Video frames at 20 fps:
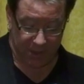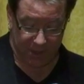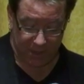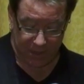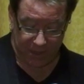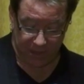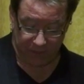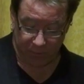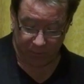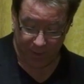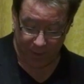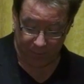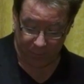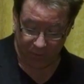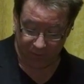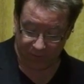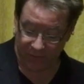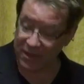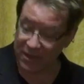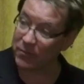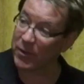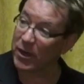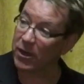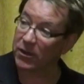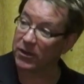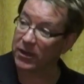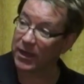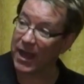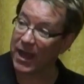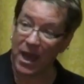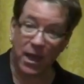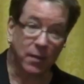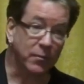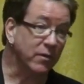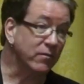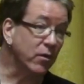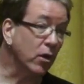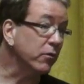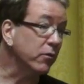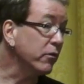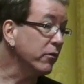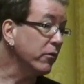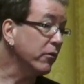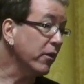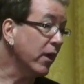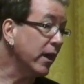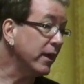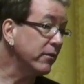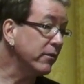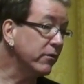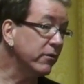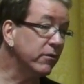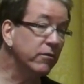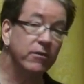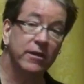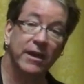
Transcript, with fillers: He's a member of the American Academy of Arts and Sciences